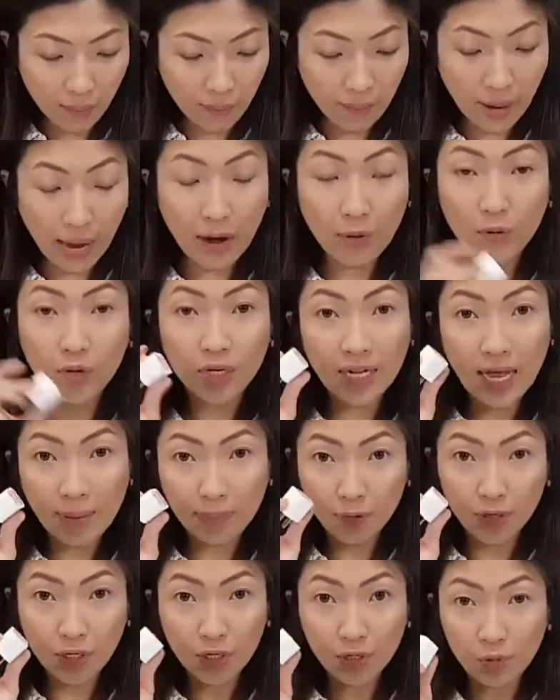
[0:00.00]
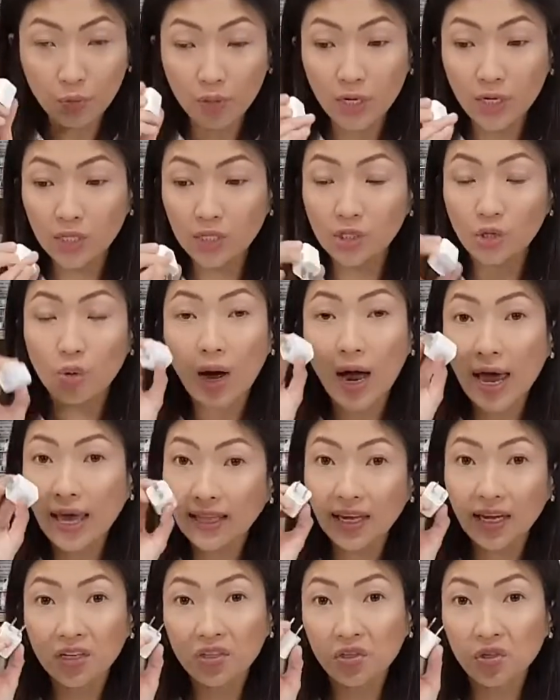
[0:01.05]
power adapter included. So I
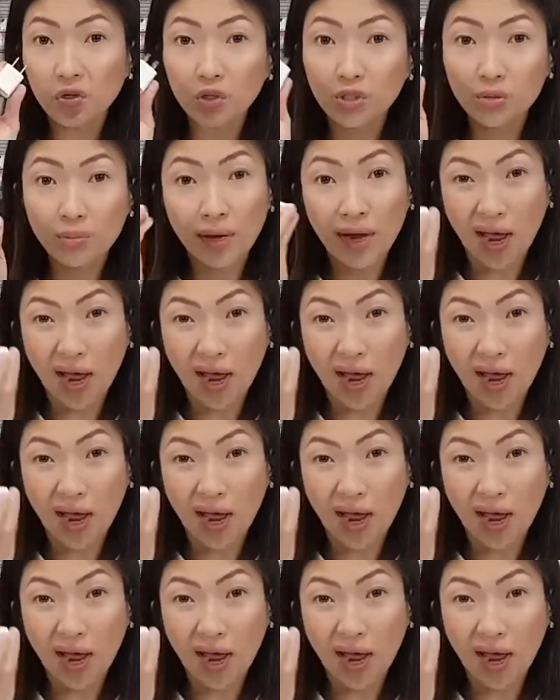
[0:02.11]
tend to use my